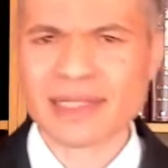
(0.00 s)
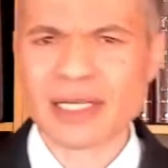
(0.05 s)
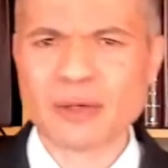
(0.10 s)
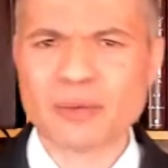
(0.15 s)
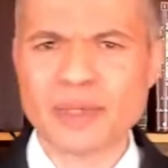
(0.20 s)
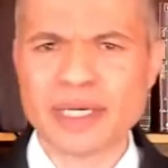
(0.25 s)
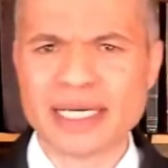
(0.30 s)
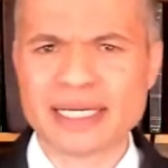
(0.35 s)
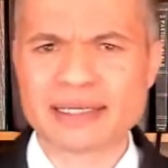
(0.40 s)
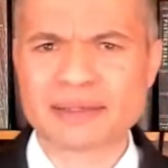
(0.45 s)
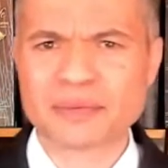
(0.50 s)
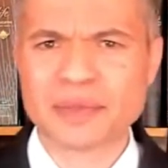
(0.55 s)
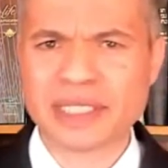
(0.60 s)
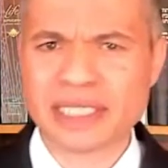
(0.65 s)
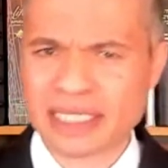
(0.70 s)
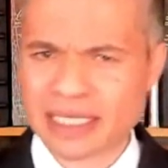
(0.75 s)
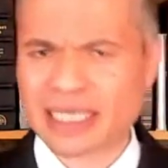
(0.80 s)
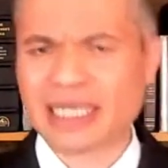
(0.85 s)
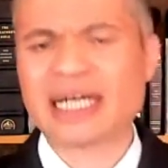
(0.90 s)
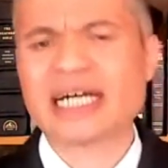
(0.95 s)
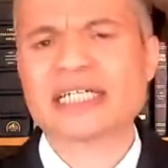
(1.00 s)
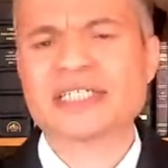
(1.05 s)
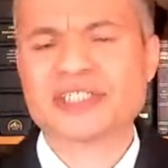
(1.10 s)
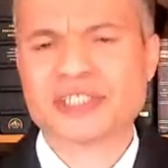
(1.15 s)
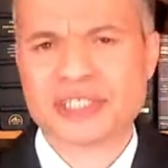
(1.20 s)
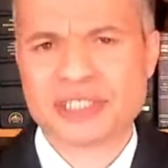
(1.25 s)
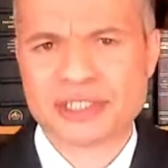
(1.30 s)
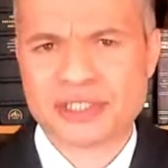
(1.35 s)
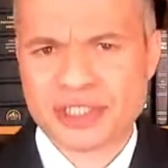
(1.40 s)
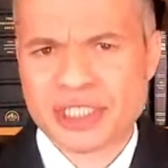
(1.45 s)
when
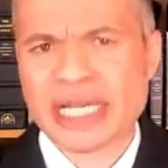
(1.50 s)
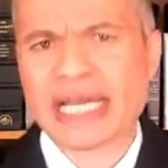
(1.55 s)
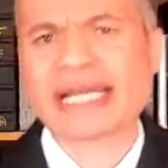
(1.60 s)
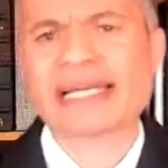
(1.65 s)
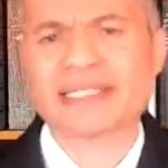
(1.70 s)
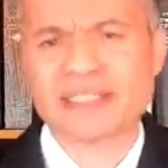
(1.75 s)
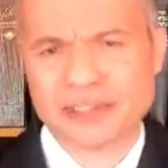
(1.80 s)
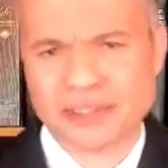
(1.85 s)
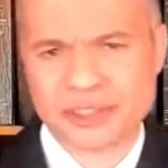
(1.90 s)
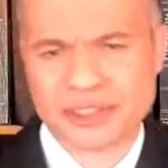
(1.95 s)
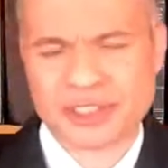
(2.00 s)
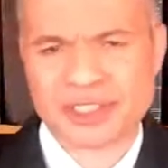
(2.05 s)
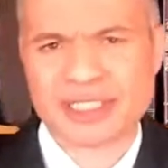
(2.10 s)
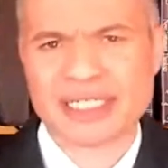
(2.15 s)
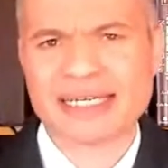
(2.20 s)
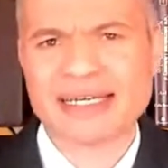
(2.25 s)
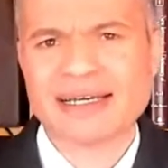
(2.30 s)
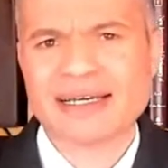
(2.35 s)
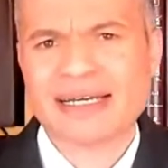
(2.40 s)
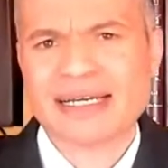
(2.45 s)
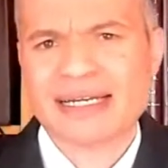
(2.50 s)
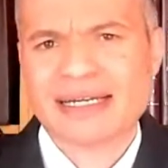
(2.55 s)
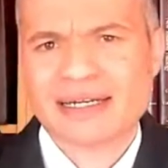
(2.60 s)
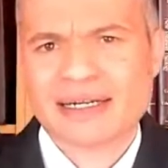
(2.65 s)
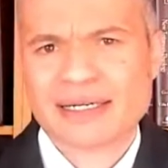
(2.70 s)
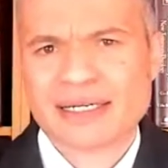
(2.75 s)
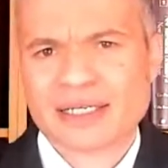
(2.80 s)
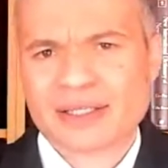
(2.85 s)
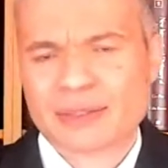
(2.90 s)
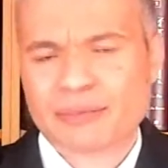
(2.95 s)
Elisha challenged
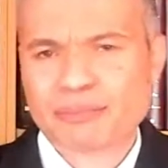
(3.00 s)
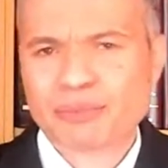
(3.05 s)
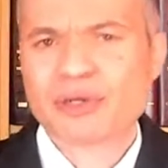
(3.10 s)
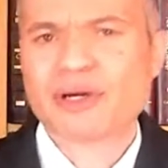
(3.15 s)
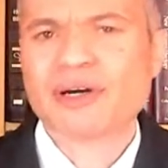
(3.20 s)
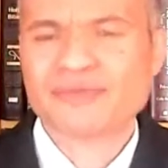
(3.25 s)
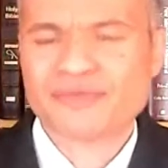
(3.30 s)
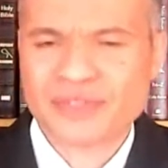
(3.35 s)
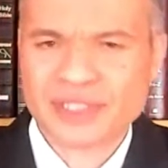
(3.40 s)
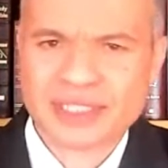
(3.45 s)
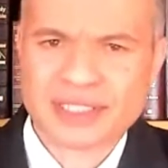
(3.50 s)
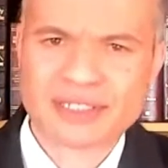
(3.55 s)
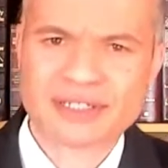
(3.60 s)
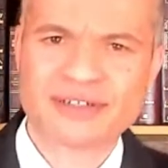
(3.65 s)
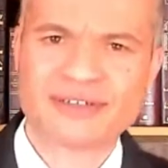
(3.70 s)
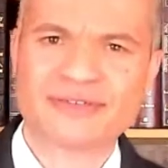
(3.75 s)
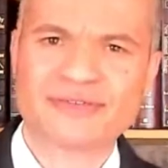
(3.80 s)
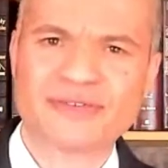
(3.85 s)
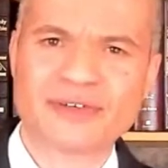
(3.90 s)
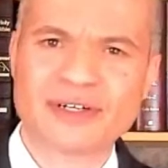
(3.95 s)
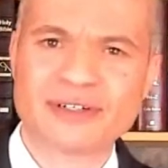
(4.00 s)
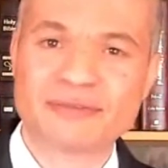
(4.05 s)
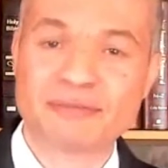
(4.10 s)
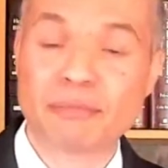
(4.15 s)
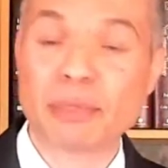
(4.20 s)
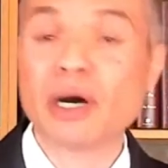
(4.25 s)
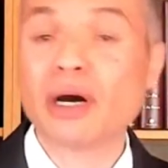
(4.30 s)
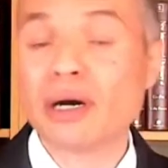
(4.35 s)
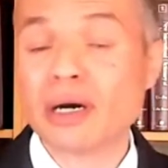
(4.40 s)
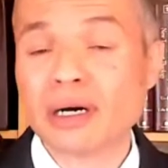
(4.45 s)
the prophets of
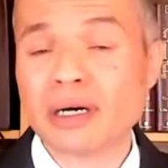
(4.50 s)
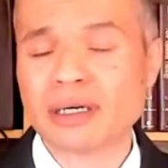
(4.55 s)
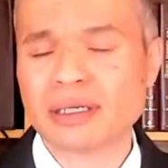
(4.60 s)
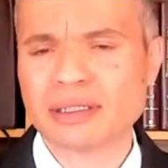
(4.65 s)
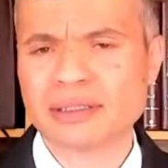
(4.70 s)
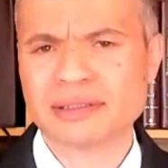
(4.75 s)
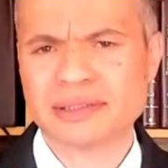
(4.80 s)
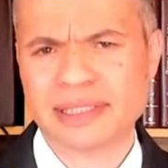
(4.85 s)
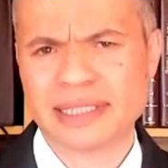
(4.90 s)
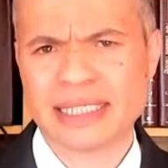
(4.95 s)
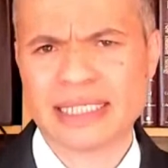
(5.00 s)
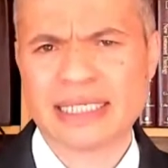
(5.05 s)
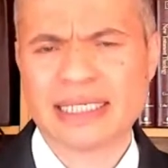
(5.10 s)
Baal.